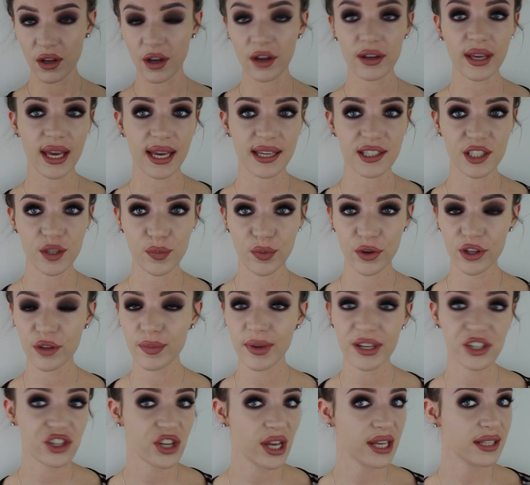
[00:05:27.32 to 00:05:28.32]
Okay, so both
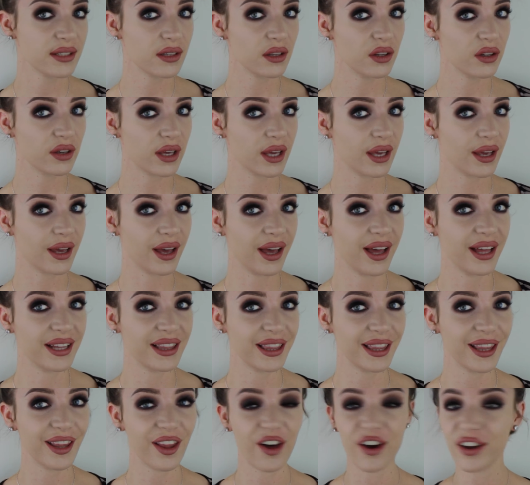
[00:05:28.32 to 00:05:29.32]
my cheeks are looking a
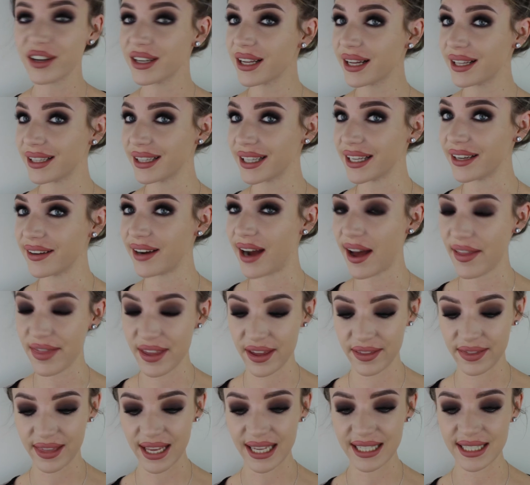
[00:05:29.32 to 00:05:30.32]
lot clearer
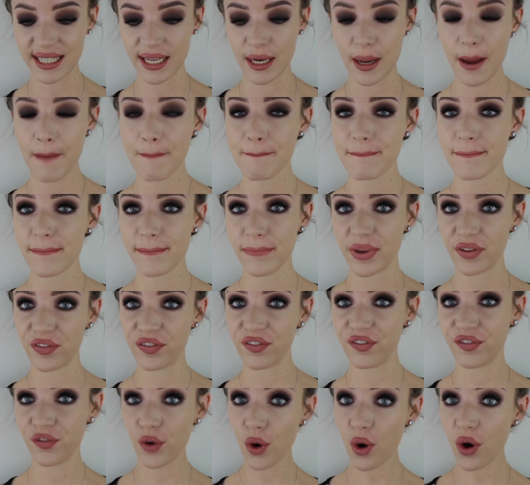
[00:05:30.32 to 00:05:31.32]
than they did
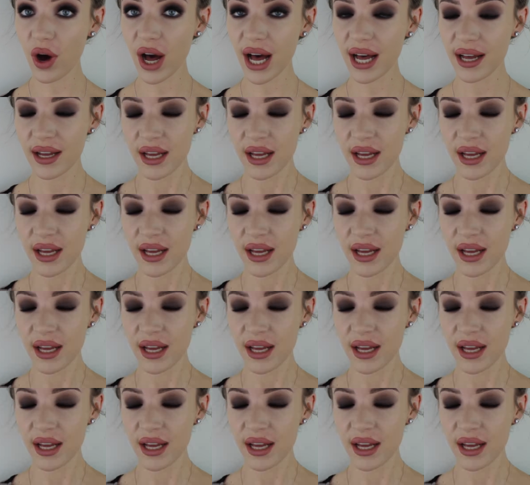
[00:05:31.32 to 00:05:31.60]
before.